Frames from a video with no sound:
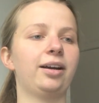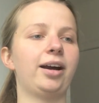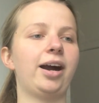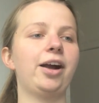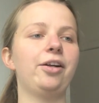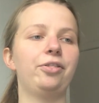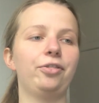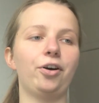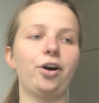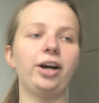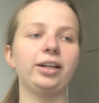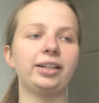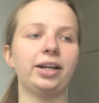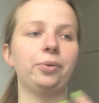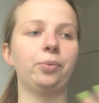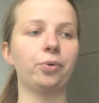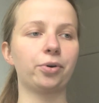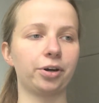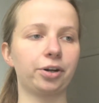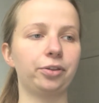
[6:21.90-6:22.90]
I thought I
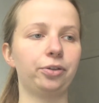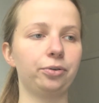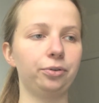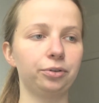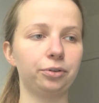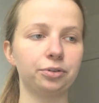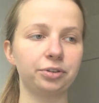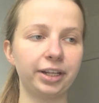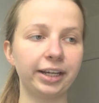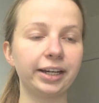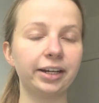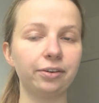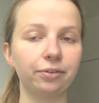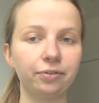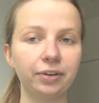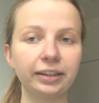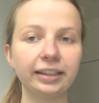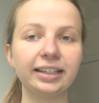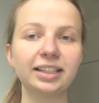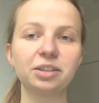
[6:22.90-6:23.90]
worked through those negative
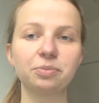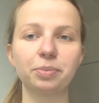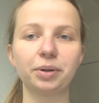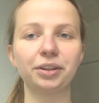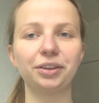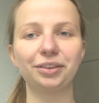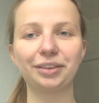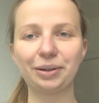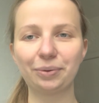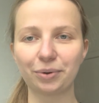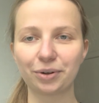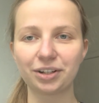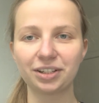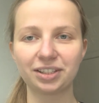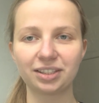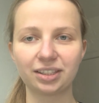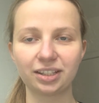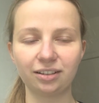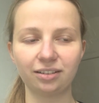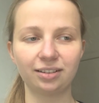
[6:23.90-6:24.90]
feelings, but there were
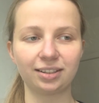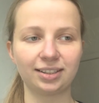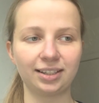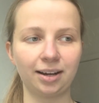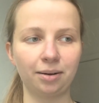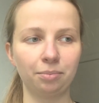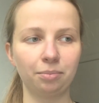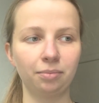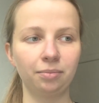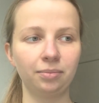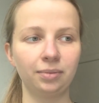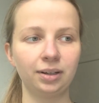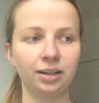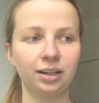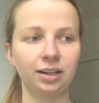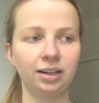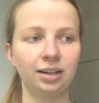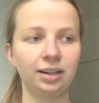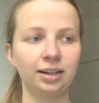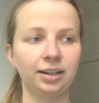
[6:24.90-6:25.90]
still some
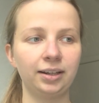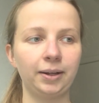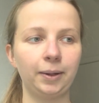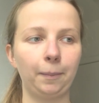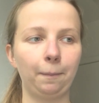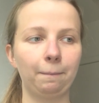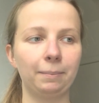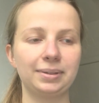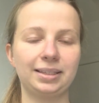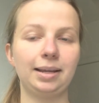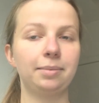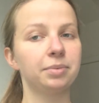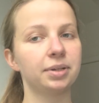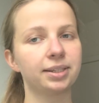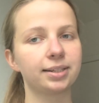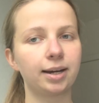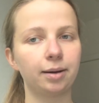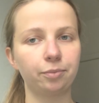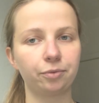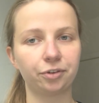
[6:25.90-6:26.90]

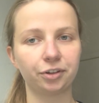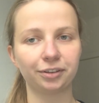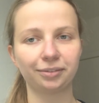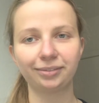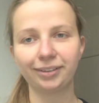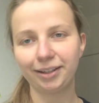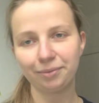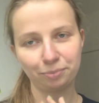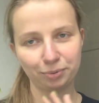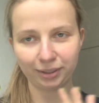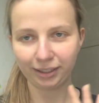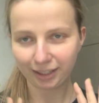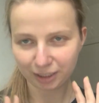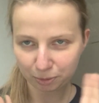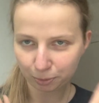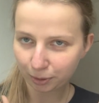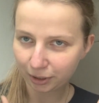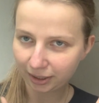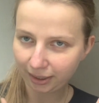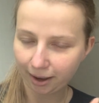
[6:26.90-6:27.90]
discomfort. Let's
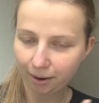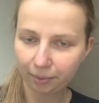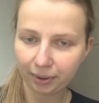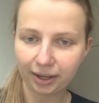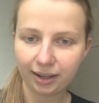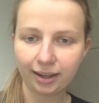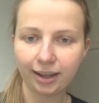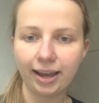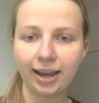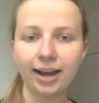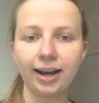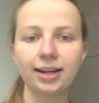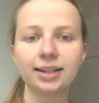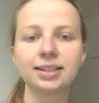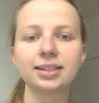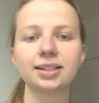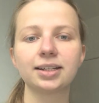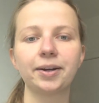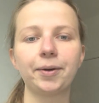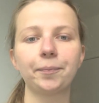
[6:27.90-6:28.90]
put it that way.
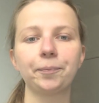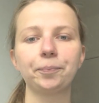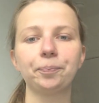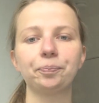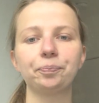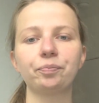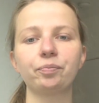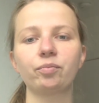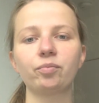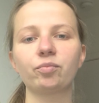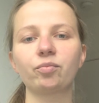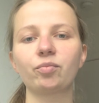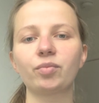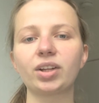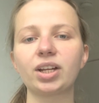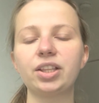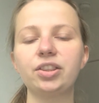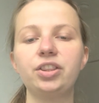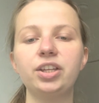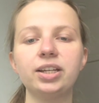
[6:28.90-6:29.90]
And
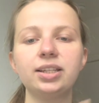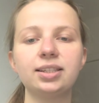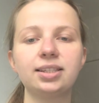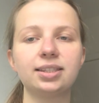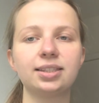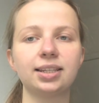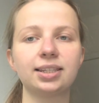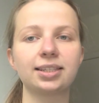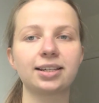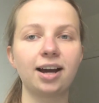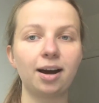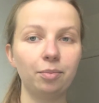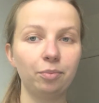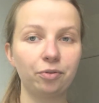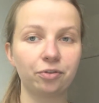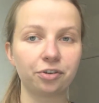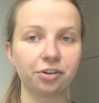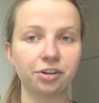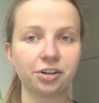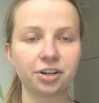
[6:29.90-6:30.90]
this
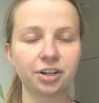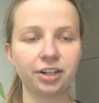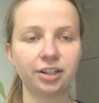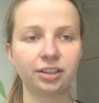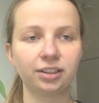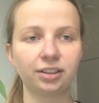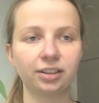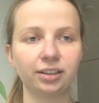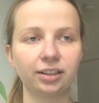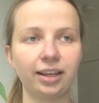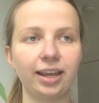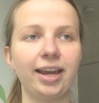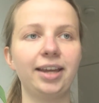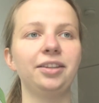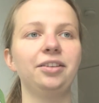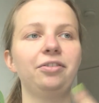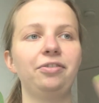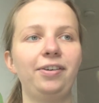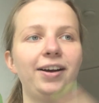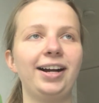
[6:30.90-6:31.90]
discomfort and
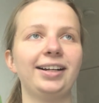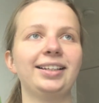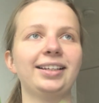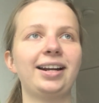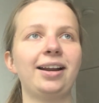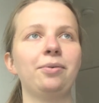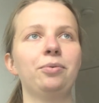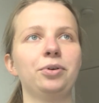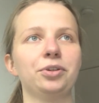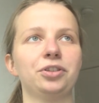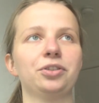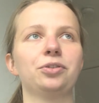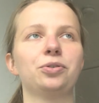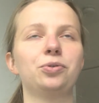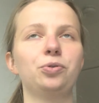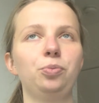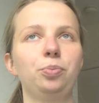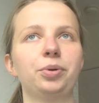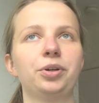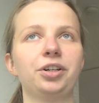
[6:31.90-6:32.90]
the fact that I wasn't
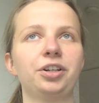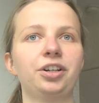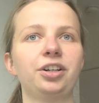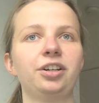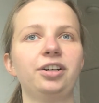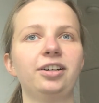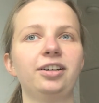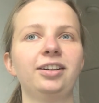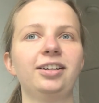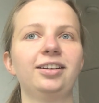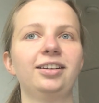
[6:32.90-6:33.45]
super